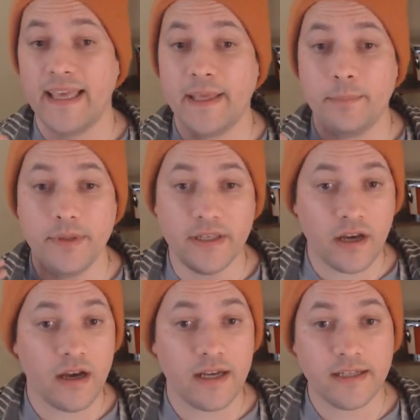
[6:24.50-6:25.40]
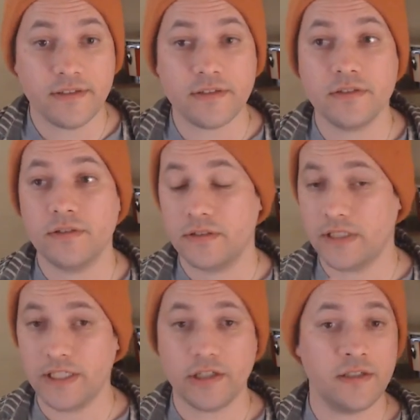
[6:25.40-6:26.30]
because he
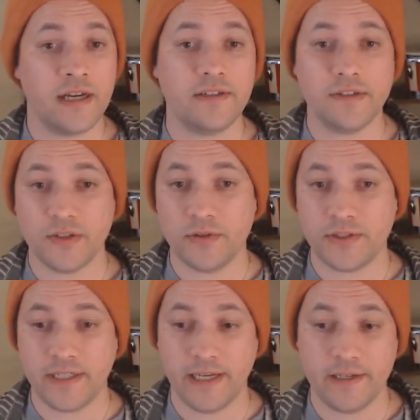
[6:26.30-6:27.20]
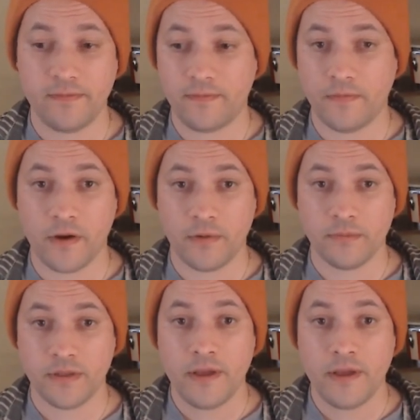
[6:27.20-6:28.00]
could not dissociate from